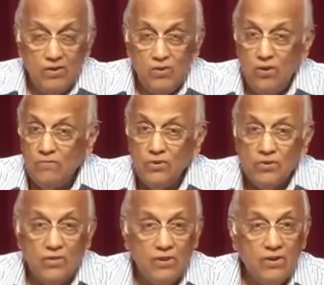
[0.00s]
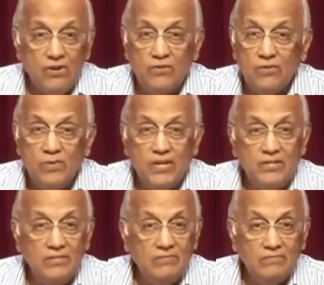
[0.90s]
You have no authority over me,
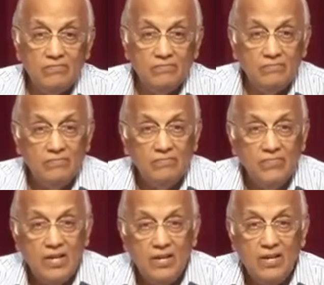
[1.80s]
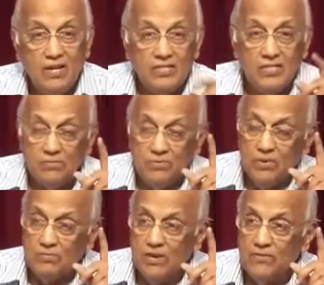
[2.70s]
except
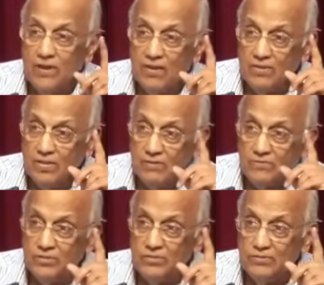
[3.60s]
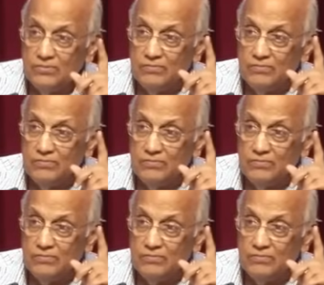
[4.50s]
what my Father gives you.